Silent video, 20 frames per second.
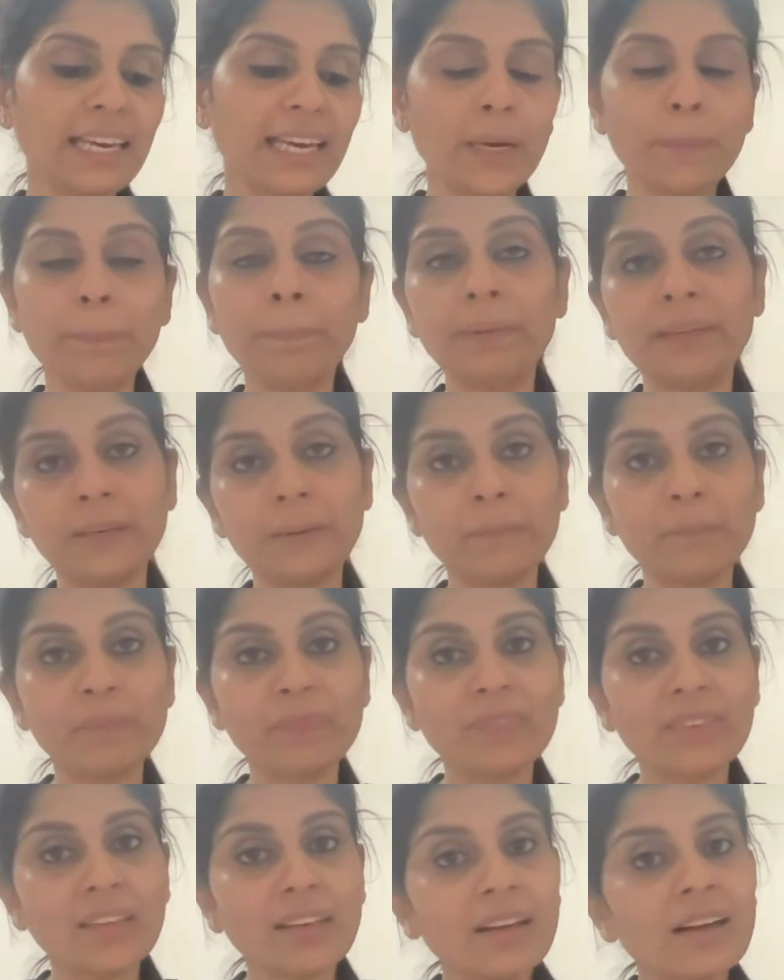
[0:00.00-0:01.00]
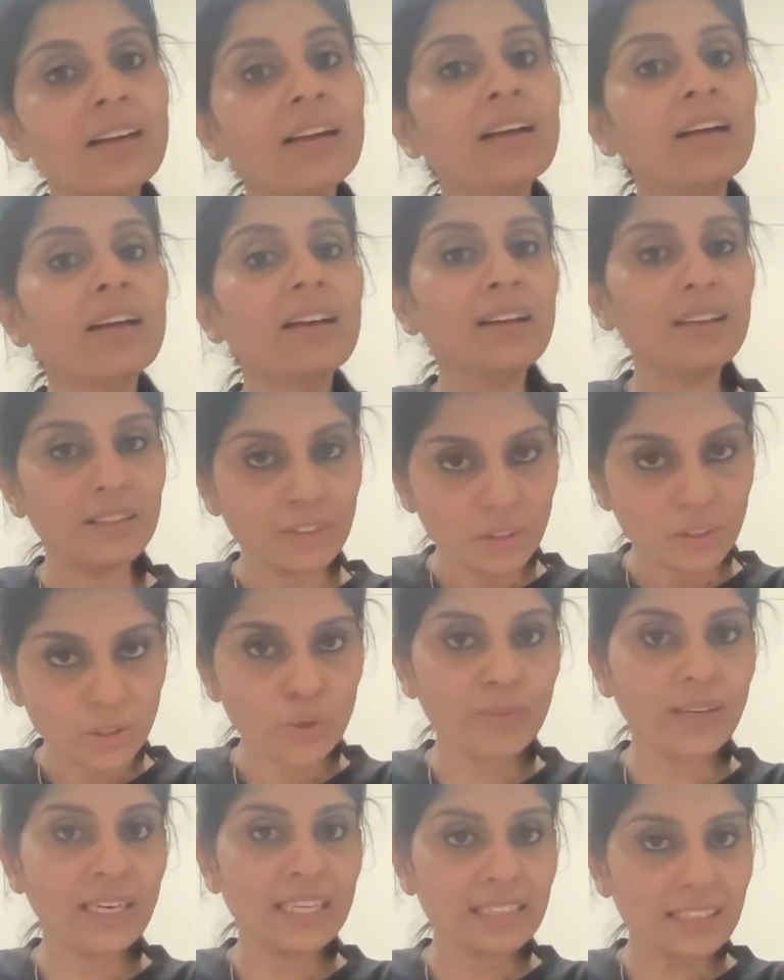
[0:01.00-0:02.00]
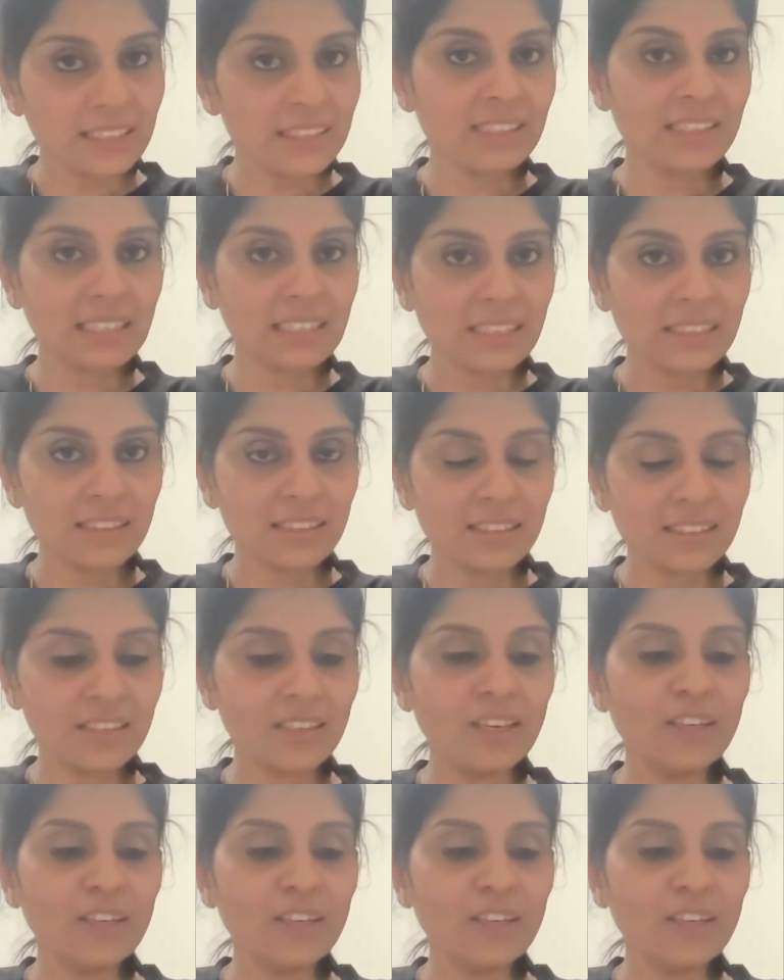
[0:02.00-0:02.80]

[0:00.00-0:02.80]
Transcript: happen. Do you understand this?